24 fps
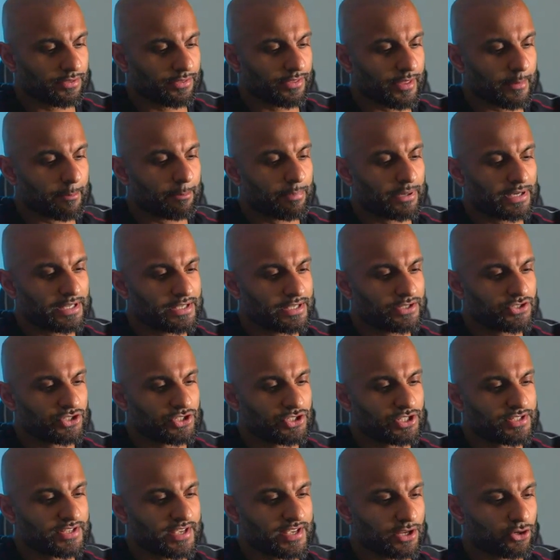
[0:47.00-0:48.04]
then please, you
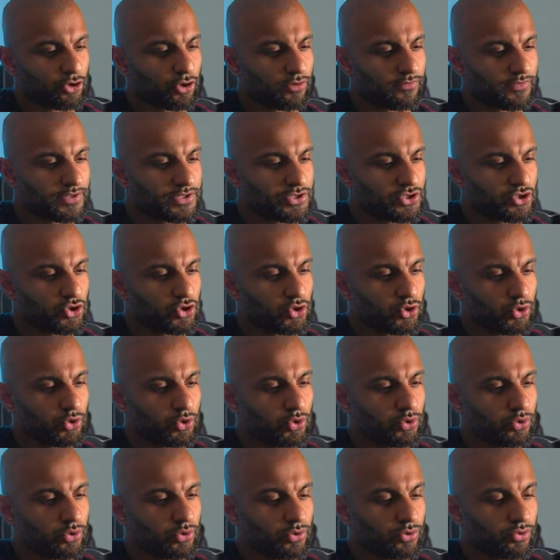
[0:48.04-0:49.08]
need to head over
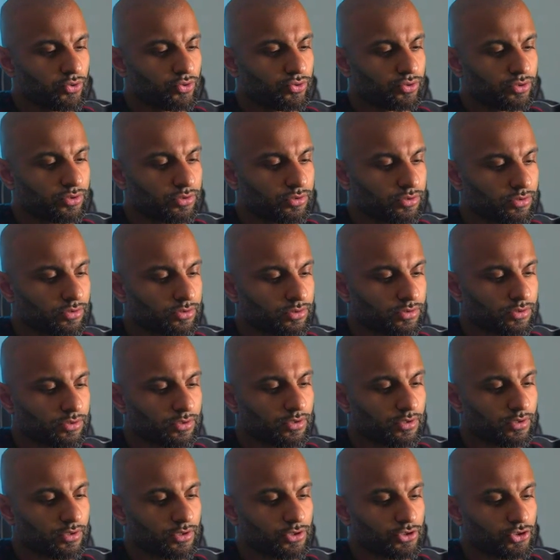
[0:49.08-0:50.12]
to
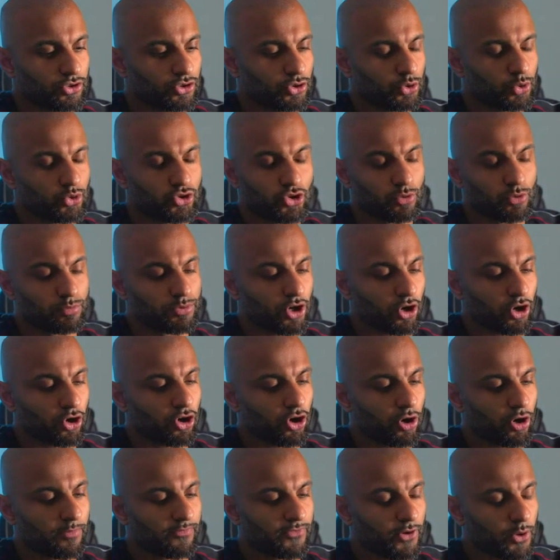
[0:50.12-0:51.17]

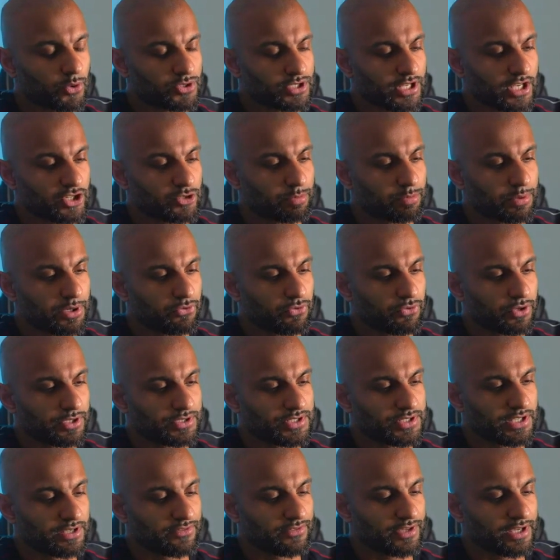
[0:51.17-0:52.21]

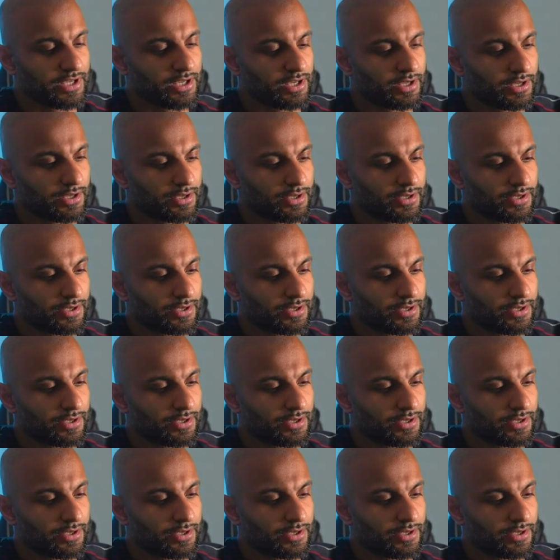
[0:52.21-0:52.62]
youtube.com/BeRealTV.